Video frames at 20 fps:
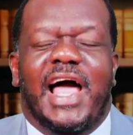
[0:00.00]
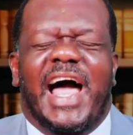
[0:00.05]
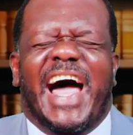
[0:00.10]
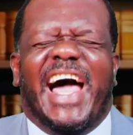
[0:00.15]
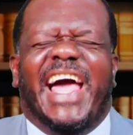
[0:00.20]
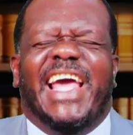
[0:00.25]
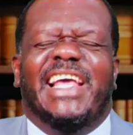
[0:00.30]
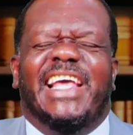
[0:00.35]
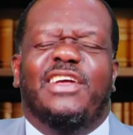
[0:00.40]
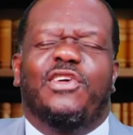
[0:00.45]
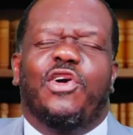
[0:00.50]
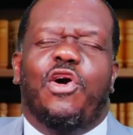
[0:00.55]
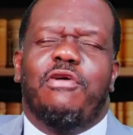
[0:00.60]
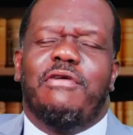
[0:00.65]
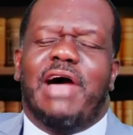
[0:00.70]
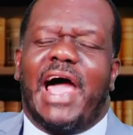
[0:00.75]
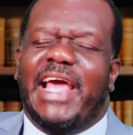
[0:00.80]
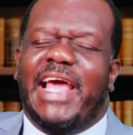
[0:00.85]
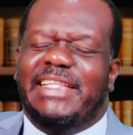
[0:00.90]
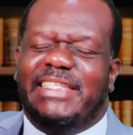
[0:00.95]
I,
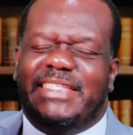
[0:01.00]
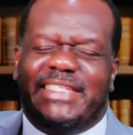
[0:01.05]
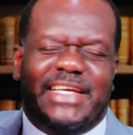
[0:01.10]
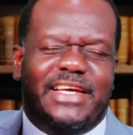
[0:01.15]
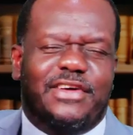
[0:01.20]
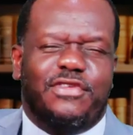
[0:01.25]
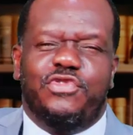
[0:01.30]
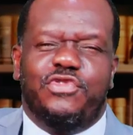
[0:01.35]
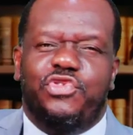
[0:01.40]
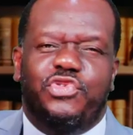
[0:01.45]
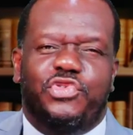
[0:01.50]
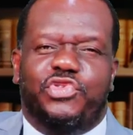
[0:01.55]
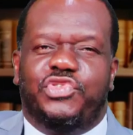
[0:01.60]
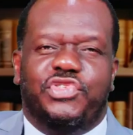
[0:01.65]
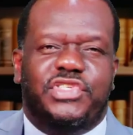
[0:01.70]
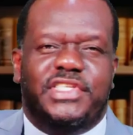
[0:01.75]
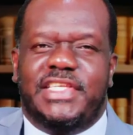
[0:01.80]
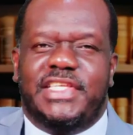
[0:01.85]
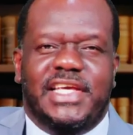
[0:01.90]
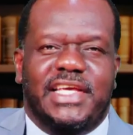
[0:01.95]
I tell you
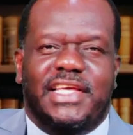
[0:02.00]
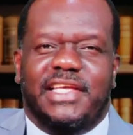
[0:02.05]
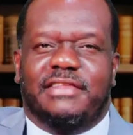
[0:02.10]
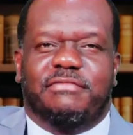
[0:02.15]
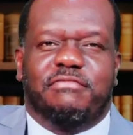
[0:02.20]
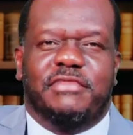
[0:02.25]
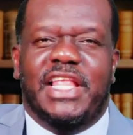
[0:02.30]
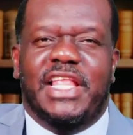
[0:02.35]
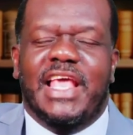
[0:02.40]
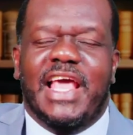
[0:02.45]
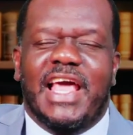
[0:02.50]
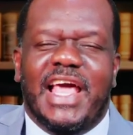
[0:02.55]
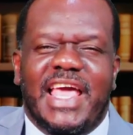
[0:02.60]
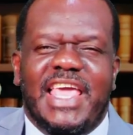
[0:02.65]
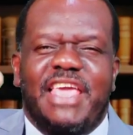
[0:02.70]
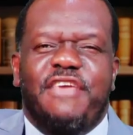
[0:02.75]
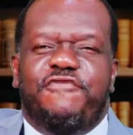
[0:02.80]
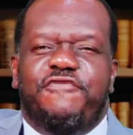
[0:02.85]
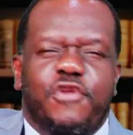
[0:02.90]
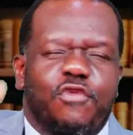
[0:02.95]
today,
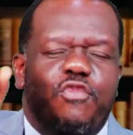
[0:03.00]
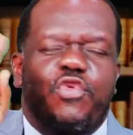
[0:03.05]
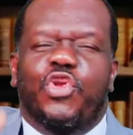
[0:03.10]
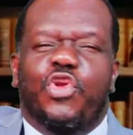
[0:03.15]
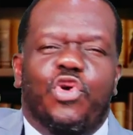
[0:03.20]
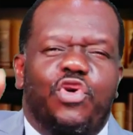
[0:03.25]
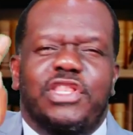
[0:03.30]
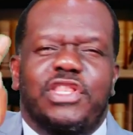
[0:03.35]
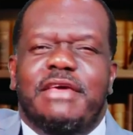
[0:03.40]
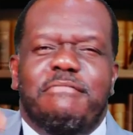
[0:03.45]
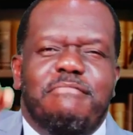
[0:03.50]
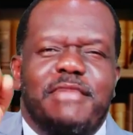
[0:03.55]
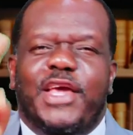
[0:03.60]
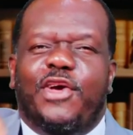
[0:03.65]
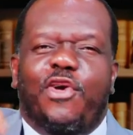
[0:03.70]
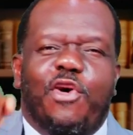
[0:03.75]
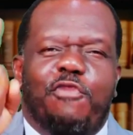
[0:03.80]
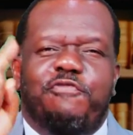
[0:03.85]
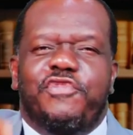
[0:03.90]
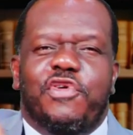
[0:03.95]
if you will only
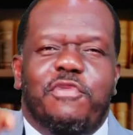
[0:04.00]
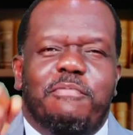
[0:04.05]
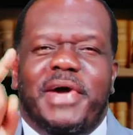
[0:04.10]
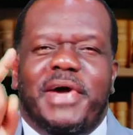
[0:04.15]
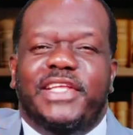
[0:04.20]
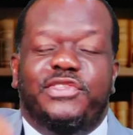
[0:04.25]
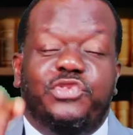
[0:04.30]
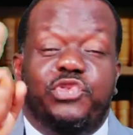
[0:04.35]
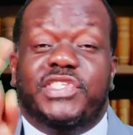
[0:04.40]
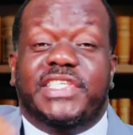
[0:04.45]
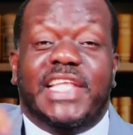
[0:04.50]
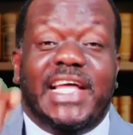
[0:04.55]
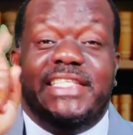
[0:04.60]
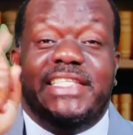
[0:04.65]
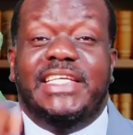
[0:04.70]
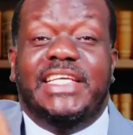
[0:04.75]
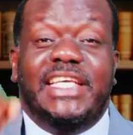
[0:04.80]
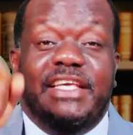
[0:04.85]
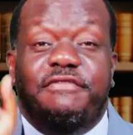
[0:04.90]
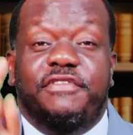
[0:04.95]
make up your mind to
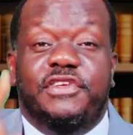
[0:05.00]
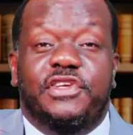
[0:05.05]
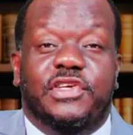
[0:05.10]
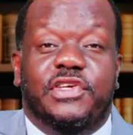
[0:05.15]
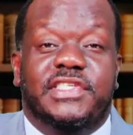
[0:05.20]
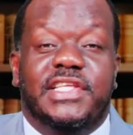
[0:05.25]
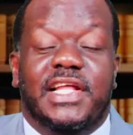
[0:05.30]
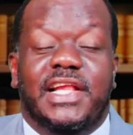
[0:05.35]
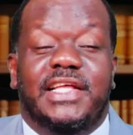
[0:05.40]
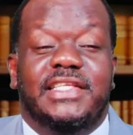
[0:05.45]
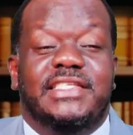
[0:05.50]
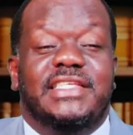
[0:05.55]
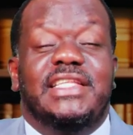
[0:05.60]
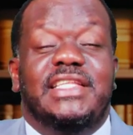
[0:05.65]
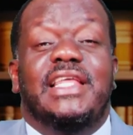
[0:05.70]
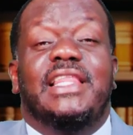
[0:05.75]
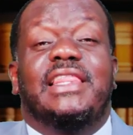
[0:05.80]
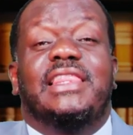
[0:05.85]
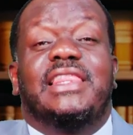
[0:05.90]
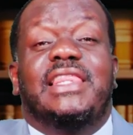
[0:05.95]
start giving your salary. See,
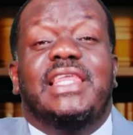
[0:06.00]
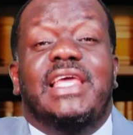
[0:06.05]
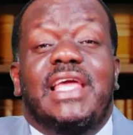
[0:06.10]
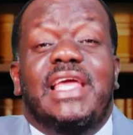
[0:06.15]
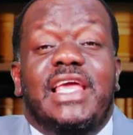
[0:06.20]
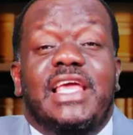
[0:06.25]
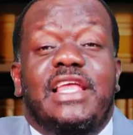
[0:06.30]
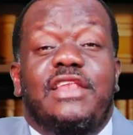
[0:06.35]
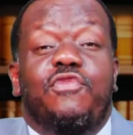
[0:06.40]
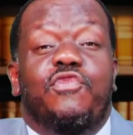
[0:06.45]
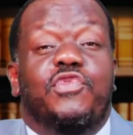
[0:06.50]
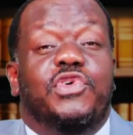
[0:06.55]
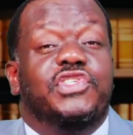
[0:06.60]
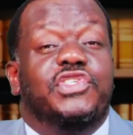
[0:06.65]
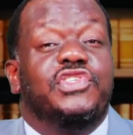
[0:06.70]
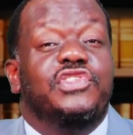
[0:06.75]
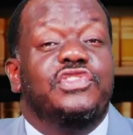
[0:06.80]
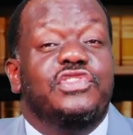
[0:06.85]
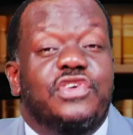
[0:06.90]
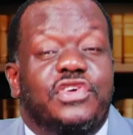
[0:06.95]
the thing
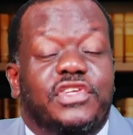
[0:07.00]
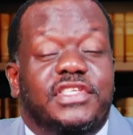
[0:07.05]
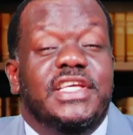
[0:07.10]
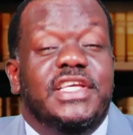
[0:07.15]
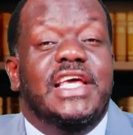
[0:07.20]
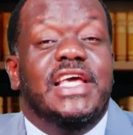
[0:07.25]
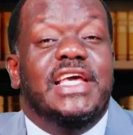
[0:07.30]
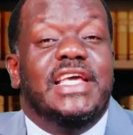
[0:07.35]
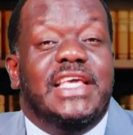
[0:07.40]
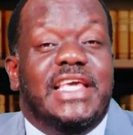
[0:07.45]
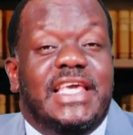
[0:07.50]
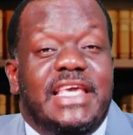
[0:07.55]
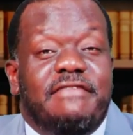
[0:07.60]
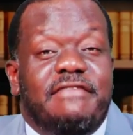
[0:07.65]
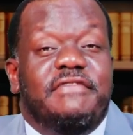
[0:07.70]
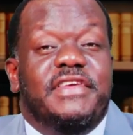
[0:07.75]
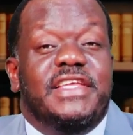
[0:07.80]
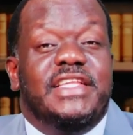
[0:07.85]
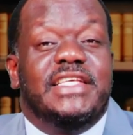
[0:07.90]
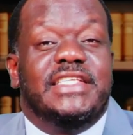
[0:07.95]
was not
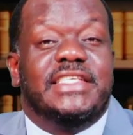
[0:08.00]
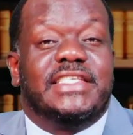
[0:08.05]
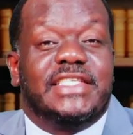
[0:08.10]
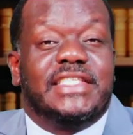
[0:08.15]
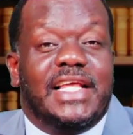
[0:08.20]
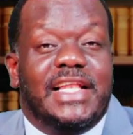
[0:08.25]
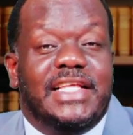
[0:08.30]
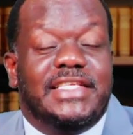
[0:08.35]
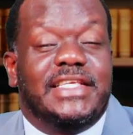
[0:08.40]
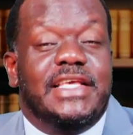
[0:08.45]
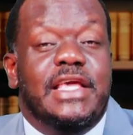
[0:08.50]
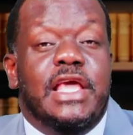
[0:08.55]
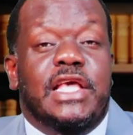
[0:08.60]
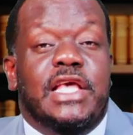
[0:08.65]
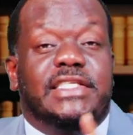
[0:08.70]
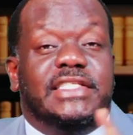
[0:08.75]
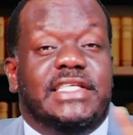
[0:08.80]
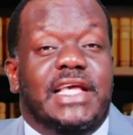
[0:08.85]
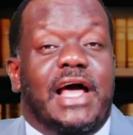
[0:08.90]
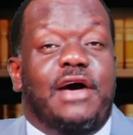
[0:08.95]
giving his salary. See,
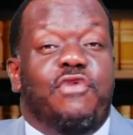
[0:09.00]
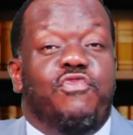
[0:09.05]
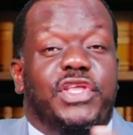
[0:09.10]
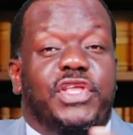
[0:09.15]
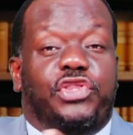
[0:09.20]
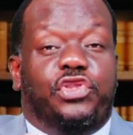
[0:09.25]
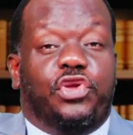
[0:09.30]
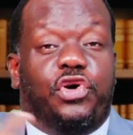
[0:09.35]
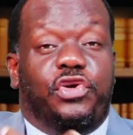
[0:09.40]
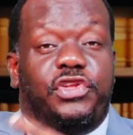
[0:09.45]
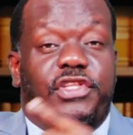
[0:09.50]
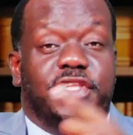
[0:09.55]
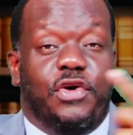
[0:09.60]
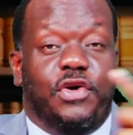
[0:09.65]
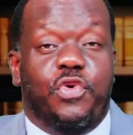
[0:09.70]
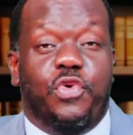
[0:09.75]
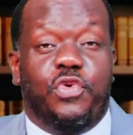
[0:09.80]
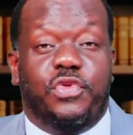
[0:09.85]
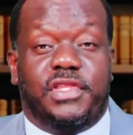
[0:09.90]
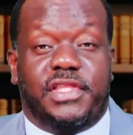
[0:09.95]
see how we turn the
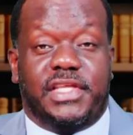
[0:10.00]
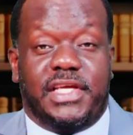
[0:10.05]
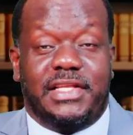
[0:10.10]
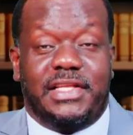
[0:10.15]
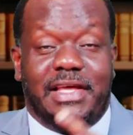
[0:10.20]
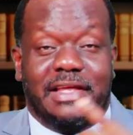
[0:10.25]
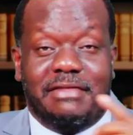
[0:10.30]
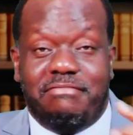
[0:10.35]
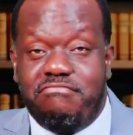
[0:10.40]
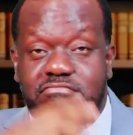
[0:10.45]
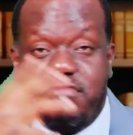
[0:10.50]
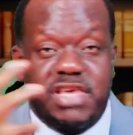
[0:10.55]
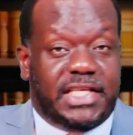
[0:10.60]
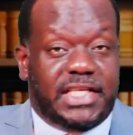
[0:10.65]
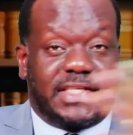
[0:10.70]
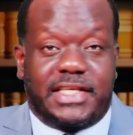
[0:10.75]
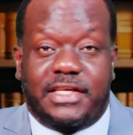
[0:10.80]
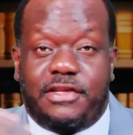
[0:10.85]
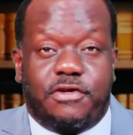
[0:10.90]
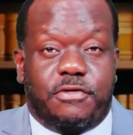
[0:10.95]
whole thing and
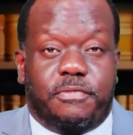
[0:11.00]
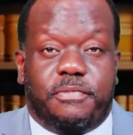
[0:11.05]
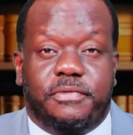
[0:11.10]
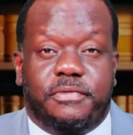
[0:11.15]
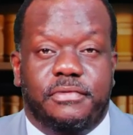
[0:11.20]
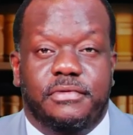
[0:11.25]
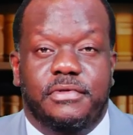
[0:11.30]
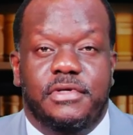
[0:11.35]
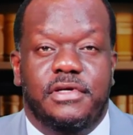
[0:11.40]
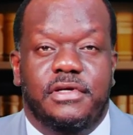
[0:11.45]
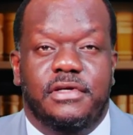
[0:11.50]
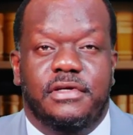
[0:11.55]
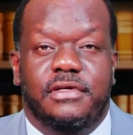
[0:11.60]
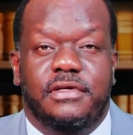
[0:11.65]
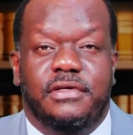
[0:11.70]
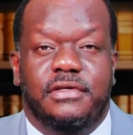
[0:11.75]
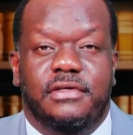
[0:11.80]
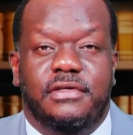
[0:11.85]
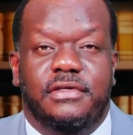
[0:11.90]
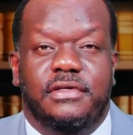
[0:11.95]
mix it up.
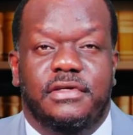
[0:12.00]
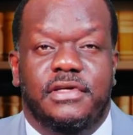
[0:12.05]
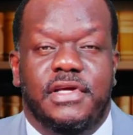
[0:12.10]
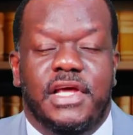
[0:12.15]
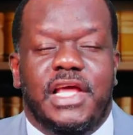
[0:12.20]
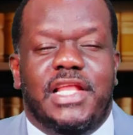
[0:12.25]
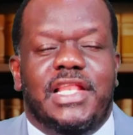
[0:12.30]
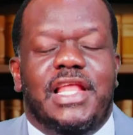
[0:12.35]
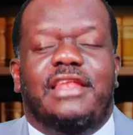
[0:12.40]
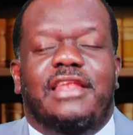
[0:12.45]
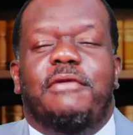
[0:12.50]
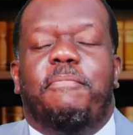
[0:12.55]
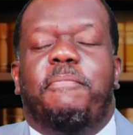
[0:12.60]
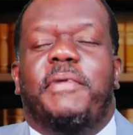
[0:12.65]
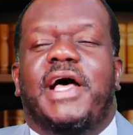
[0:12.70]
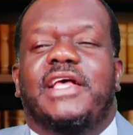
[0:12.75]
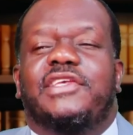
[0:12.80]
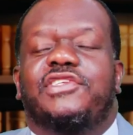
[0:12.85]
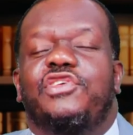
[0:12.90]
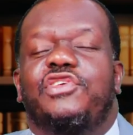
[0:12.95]
Now, the
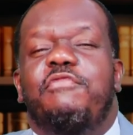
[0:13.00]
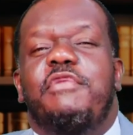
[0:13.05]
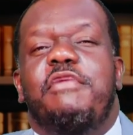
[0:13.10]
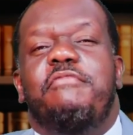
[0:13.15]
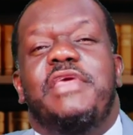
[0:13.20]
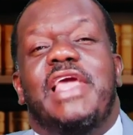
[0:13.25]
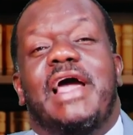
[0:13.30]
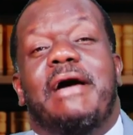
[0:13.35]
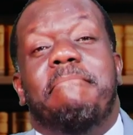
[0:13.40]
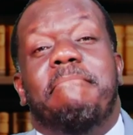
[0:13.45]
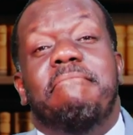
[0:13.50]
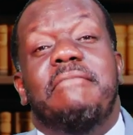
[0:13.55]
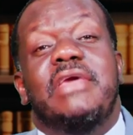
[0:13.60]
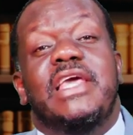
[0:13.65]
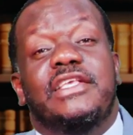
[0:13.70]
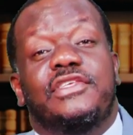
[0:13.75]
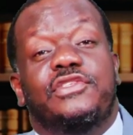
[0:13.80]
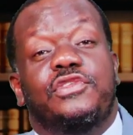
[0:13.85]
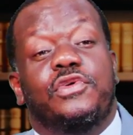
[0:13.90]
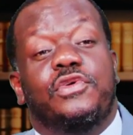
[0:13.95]
pastor may be
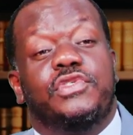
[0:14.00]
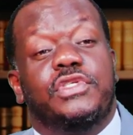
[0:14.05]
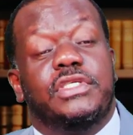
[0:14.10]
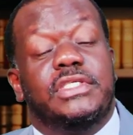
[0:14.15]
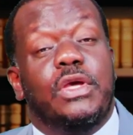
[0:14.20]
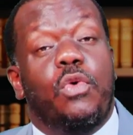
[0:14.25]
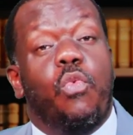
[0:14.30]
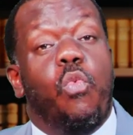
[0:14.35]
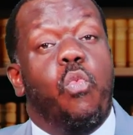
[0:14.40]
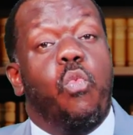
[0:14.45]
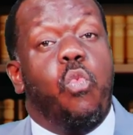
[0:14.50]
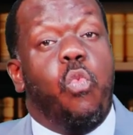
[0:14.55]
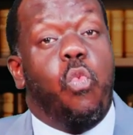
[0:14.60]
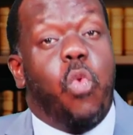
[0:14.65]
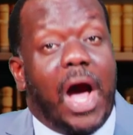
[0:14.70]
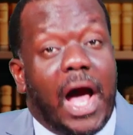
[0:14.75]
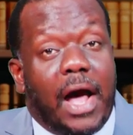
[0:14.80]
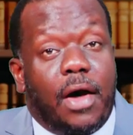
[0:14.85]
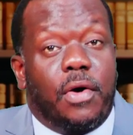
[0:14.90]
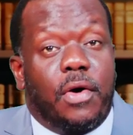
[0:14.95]
amazed also say,
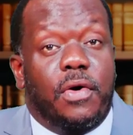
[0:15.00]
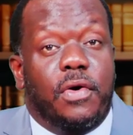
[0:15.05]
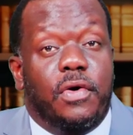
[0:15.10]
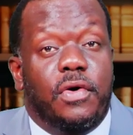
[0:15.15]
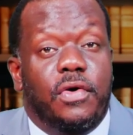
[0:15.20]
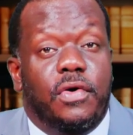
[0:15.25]
wow.